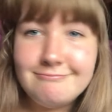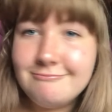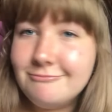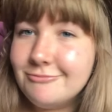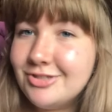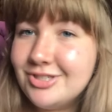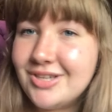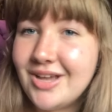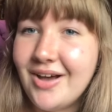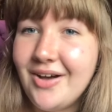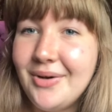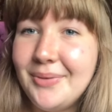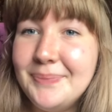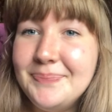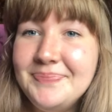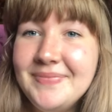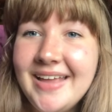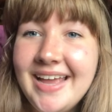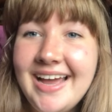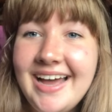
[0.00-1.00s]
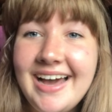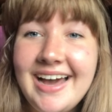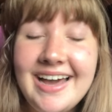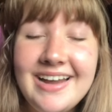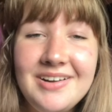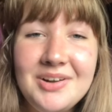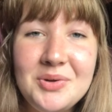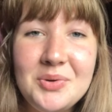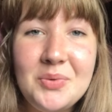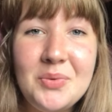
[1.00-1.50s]
So I
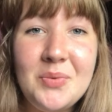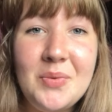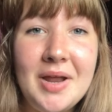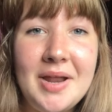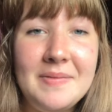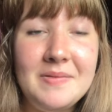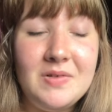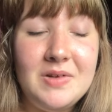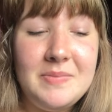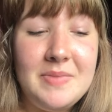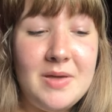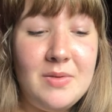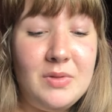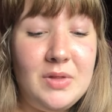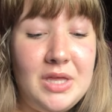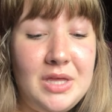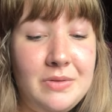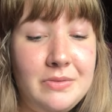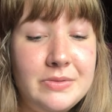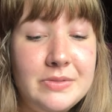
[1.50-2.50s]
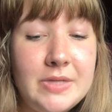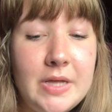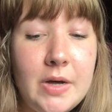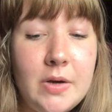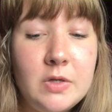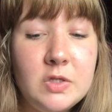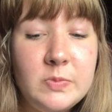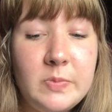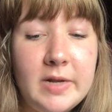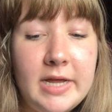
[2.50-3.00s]
don't know when I'm going to be able to use
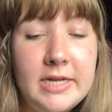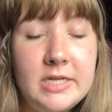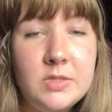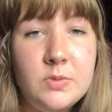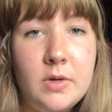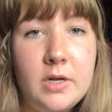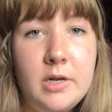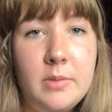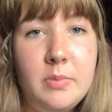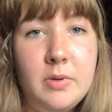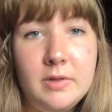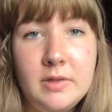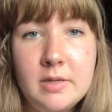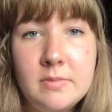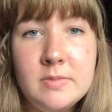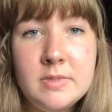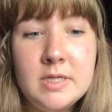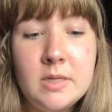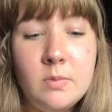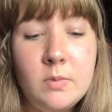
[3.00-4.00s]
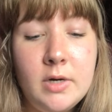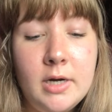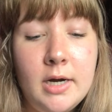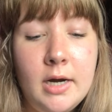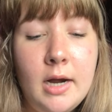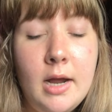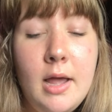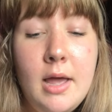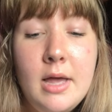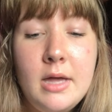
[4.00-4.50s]
those, but I just wanted to put them
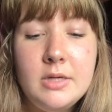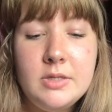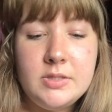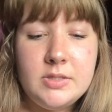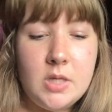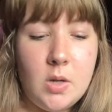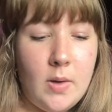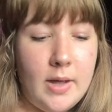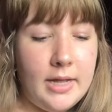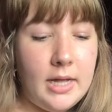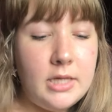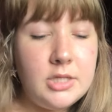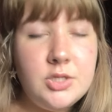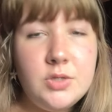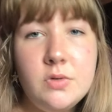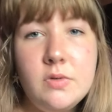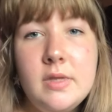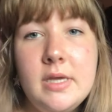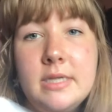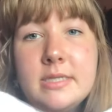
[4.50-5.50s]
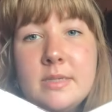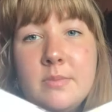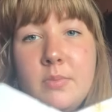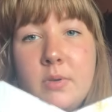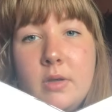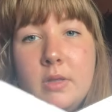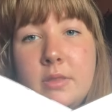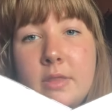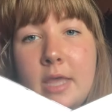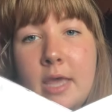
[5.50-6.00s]
somewhere. So I got two of these and
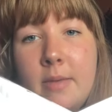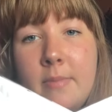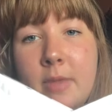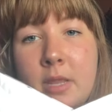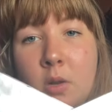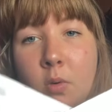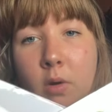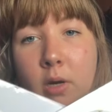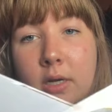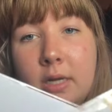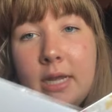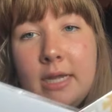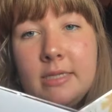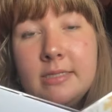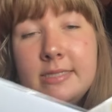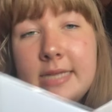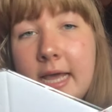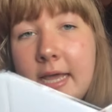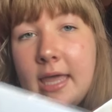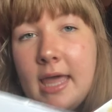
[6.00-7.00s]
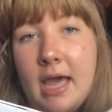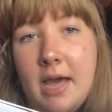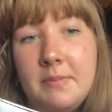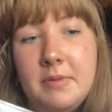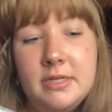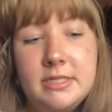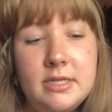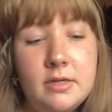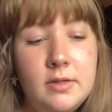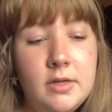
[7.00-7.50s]
put them and organized that
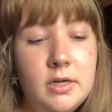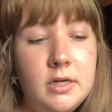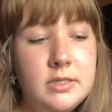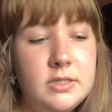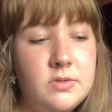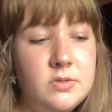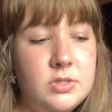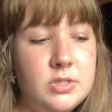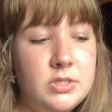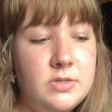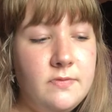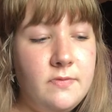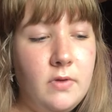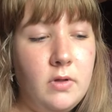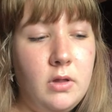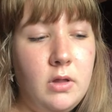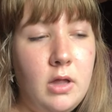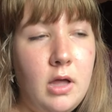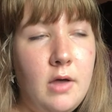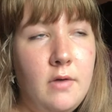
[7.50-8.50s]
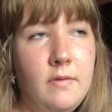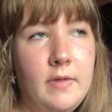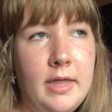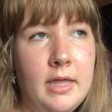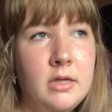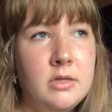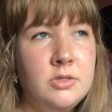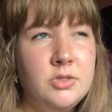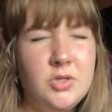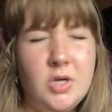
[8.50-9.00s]
cabinet down there because it was just full of
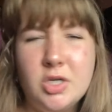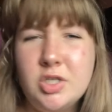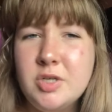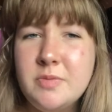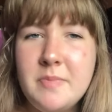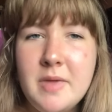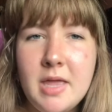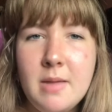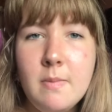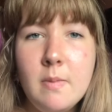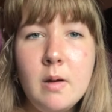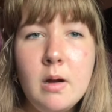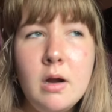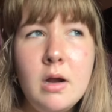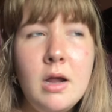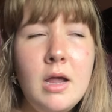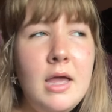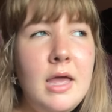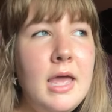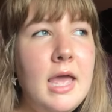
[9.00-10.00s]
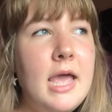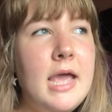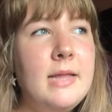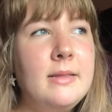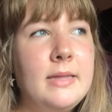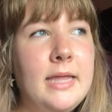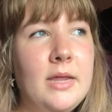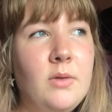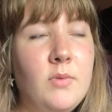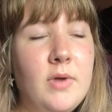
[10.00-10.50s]
like construction paper
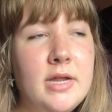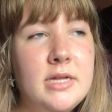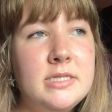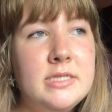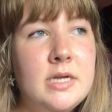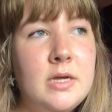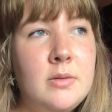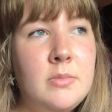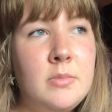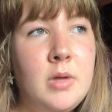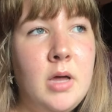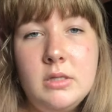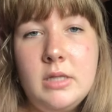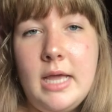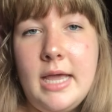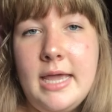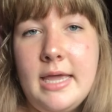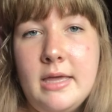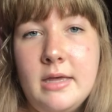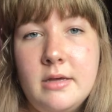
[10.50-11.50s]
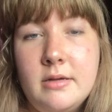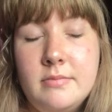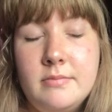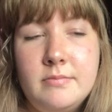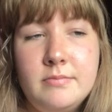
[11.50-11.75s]
and like random like